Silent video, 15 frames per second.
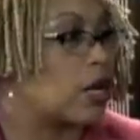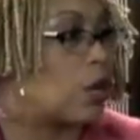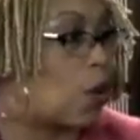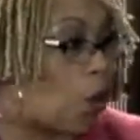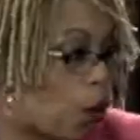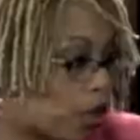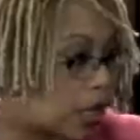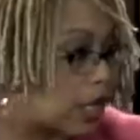
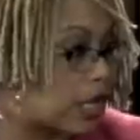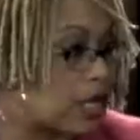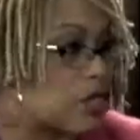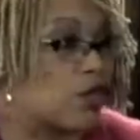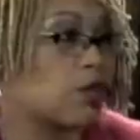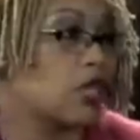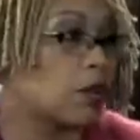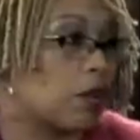Quarterly
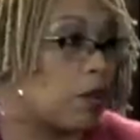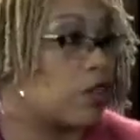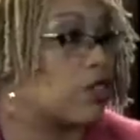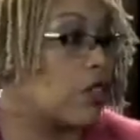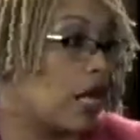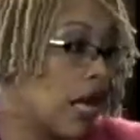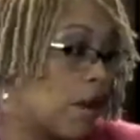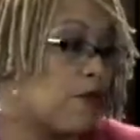is really what we
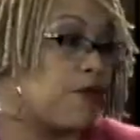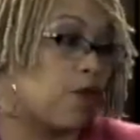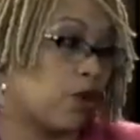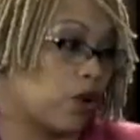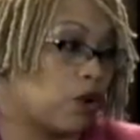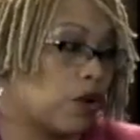should aim for.